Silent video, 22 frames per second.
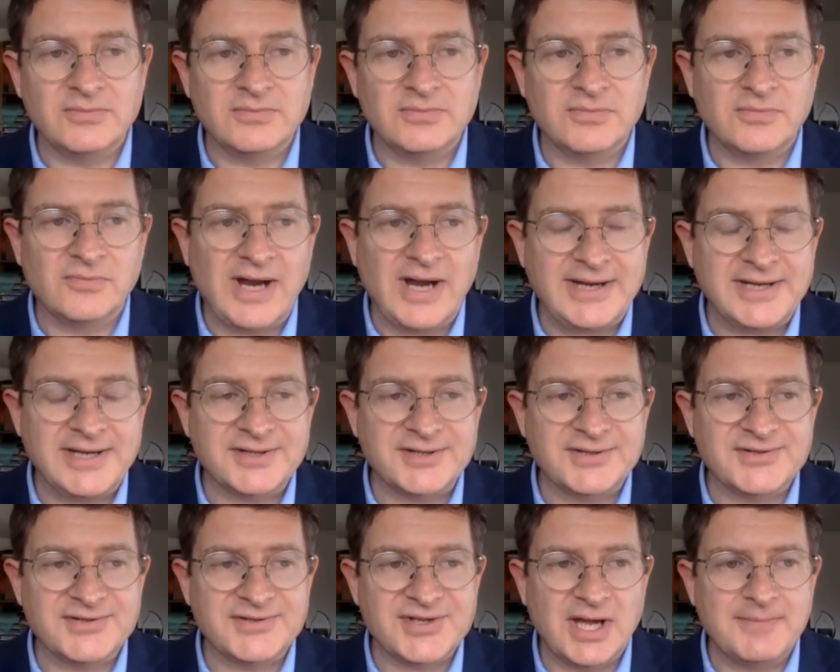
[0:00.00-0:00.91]
ran it at
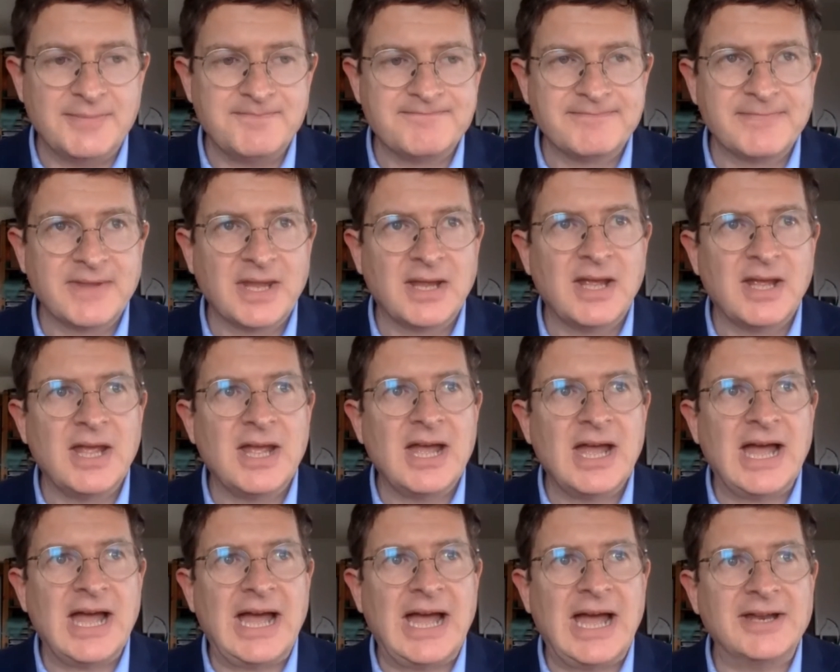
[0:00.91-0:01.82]
the time,
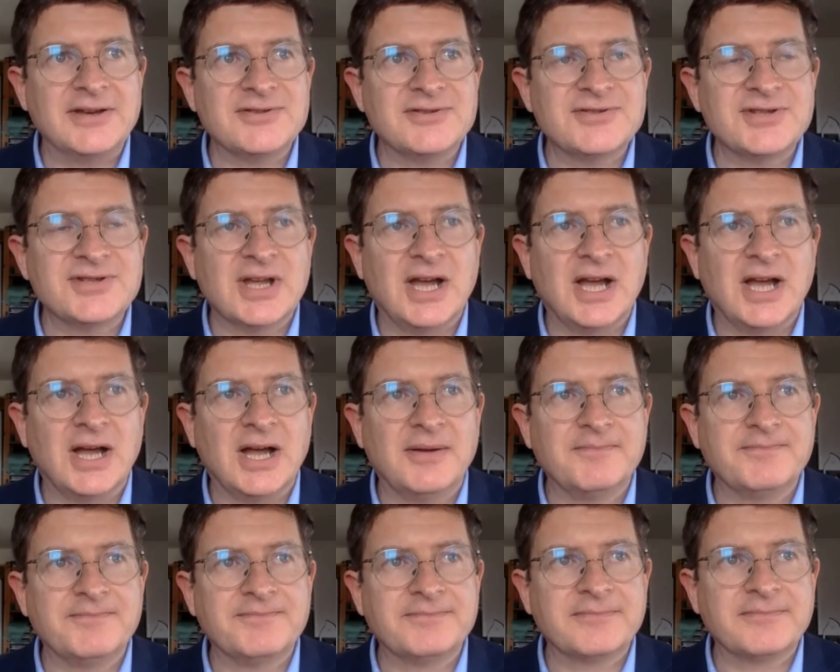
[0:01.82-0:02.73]
and
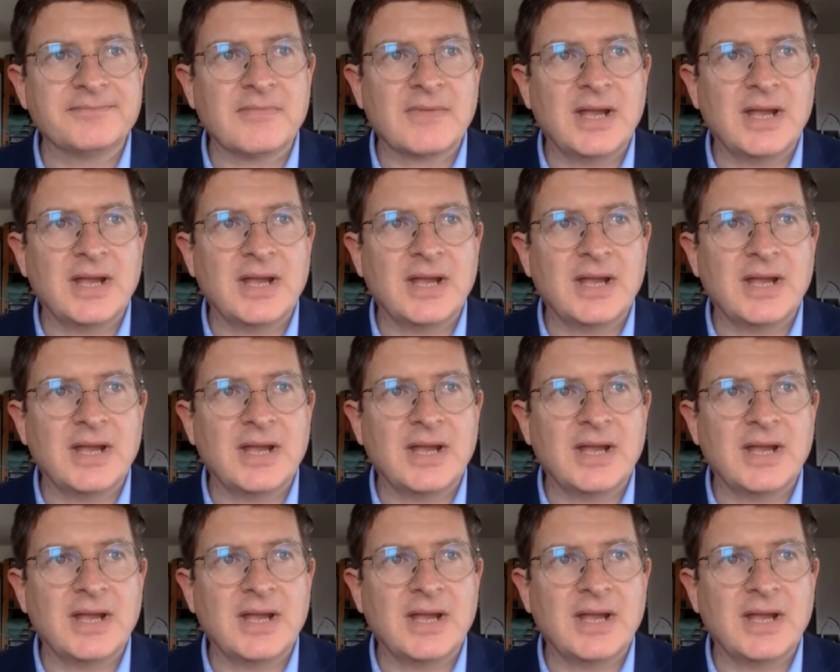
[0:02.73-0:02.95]
then